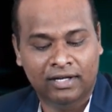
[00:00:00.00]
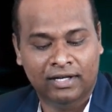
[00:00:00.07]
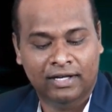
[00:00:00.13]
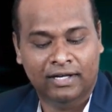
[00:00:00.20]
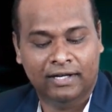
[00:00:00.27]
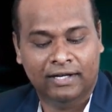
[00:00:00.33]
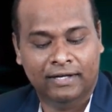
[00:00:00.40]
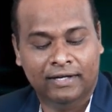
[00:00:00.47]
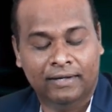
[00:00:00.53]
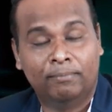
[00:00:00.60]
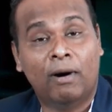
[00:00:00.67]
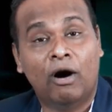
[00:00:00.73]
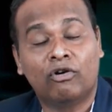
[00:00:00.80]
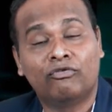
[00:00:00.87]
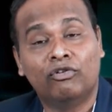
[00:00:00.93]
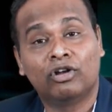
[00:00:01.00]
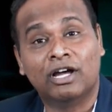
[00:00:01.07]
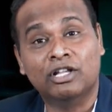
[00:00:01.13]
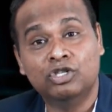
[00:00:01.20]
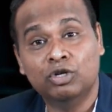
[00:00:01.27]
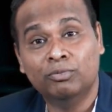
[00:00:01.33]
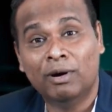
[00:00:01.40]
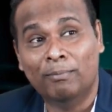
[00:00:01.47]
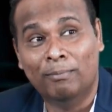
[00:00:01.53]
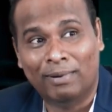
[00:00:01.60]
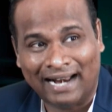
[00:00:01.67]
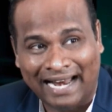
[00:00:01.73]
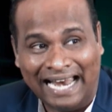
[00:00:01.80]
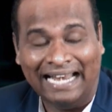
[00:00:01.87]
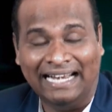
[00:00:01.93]
powerful consumer
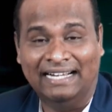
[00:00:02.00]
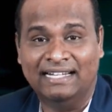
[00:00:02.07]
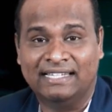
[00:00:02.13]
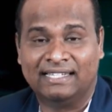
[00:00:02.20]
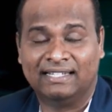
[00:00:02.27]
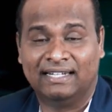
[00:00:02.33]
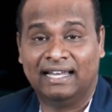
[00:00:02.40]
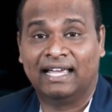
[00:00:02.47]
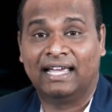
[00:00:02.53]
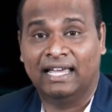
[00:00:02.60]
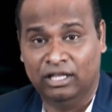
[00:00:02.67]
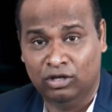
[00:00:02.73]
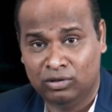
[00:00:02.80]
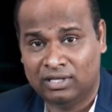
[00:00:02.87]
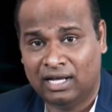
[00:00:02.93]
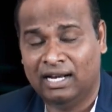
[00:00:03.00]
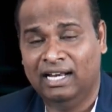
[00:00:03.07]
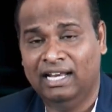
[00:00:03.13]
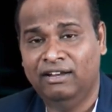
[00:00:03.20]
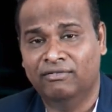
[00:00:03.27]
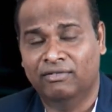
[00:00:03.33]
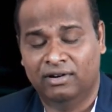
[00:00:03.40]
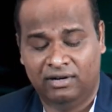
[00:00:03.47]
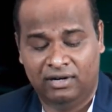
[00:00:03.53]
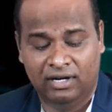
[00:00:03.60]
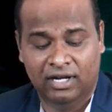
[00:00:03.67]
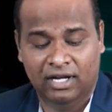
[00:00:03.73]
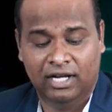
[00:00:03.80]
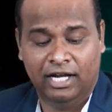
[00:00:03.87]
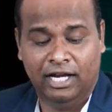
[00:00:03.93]
brands like Hindustan Lever,
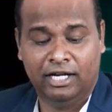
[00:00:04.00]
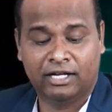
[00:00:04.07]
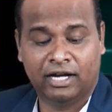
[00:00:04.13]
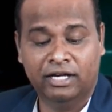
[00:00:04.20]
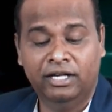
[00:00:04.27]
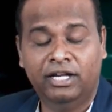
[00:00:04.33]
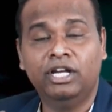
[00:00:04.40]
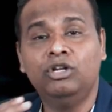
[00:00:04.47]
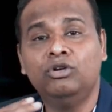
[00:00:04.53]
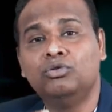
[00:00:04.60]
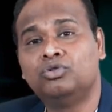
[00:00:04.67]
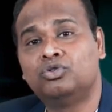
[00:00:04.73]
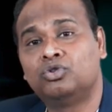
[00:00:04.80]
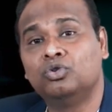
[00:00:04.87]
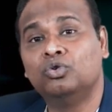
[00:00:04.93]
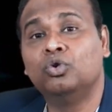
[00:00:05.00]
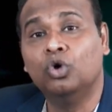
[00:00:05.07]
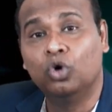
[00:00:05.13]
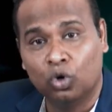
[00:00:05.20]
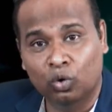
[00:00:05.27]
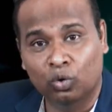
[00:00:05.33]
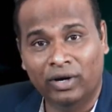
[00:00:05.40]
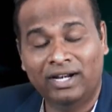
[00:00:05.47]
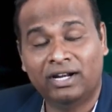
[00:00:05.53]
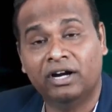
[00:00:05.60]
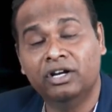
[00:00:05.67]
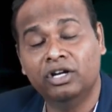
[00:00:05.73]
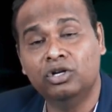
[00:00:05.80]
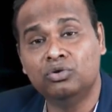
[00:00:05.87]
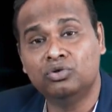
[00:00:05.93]
it continues to grow. It
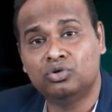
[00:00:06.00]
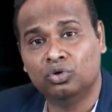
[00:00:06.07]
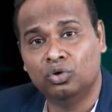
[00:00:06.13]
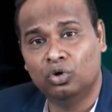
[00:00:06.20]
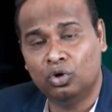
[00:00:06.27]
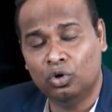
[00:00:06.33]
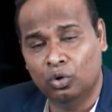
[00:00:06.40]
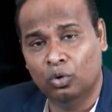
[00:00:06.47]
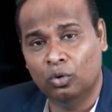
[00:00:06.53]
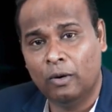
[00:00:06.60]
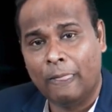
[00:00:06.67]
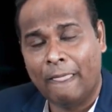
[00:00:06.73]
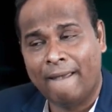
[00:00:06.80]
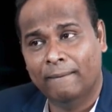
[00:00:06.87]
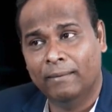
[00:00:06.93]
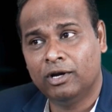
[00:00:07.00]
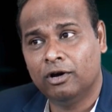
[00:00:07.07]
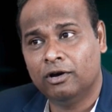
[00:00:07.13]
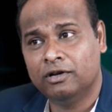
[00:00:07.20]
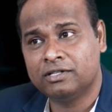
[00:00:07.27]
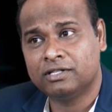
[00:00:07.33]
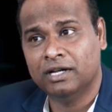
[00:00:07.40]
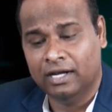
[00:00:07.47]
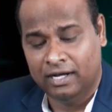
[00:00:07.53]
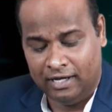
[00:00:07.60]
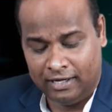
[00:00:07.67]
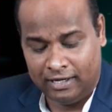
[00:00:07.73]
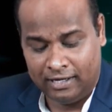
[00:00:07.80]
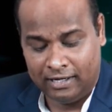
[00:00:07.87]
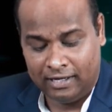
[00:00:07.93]
continues to grow because
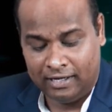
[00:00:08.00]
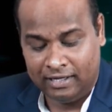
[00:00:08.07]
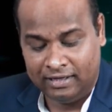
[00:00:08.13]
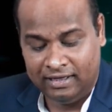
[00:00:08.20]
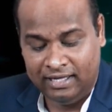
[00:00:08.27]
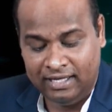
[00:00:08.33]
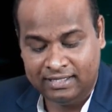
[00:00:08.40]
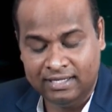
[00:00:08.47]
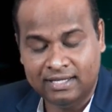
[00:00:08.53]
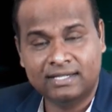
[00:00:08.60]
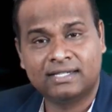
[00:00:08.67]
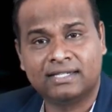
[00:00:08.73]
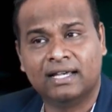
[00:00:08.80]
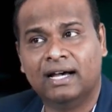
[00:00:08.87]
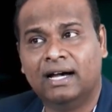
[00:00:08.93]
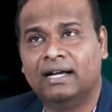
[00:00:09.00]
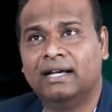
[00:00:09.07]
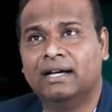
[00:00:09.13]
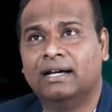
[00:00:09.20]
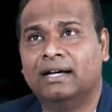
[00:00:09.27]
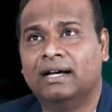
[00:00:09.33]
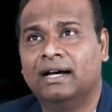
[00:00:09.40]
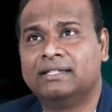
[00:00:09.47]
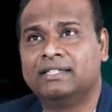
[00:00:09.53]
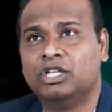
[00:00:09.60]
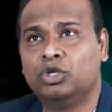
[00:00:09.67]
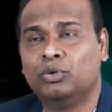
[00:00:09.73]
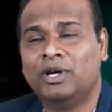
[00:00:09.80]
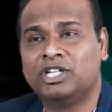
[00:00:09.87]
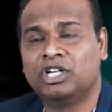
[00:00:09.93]
this is a
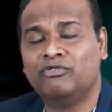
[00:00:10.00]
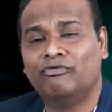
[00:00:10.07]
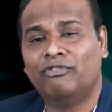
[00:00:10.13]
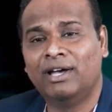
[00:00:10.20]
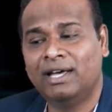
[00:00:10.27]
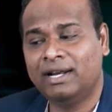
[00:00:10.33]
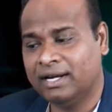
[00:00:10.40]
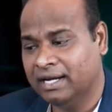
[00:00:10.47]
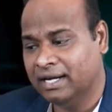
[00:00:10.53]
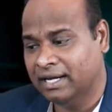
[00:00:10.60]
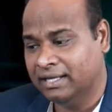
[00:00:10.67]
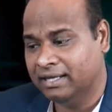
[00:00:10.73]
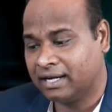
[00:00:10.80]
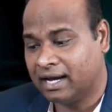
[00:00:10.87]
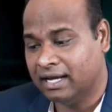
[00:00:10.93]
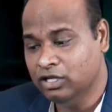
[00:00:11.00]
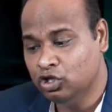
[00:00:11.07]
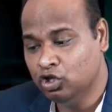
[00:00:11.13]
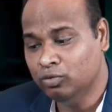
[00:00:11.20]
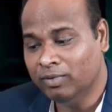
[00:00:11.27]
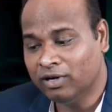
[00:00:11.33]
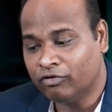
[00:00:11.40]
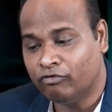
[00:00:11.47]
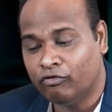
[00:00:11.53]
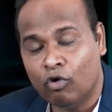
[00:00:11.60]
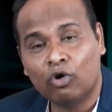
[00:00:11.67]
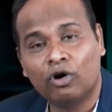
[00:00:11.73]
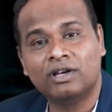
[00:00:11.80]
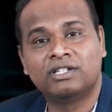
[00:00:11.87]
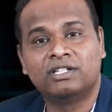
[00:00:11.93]
situation where the consumer
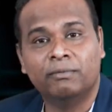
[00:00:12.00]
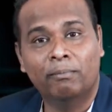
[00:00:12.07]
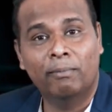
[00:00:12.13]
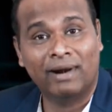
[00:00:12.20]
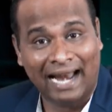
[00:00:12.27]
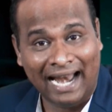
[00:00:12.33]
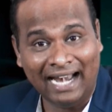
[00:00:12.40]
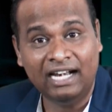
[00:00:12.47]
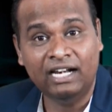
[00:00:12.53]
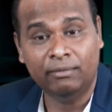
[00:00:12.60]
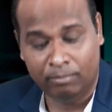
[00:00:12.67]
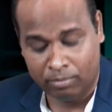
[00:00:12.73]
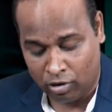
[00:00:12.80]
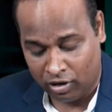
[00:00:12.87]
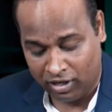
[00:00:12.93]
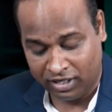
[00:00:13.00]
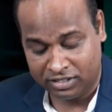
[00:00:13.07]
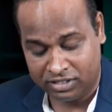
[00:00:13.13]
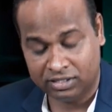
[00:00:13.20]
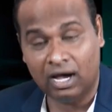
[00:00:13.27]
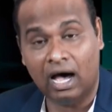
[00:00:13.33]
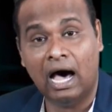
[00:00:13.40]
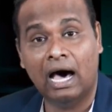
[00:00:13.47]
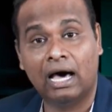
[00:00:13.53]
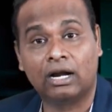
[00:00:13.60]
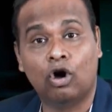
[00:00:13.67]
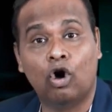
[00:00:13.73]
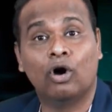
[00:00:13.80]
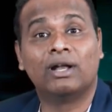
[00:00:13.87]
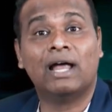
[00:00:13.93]
focused brand products are
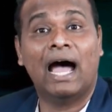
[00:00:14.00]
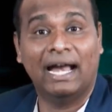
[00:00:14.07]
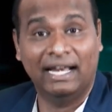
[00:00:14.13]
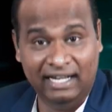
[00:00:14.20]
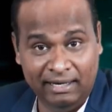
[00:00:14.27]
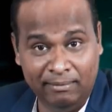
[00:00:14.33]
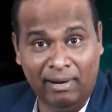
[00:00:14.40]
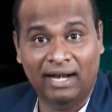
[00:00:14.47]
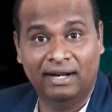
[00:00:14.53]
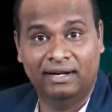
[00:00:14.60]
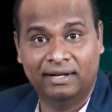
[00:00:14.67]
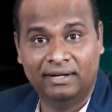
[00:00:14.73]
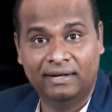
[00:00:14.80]
on high demand.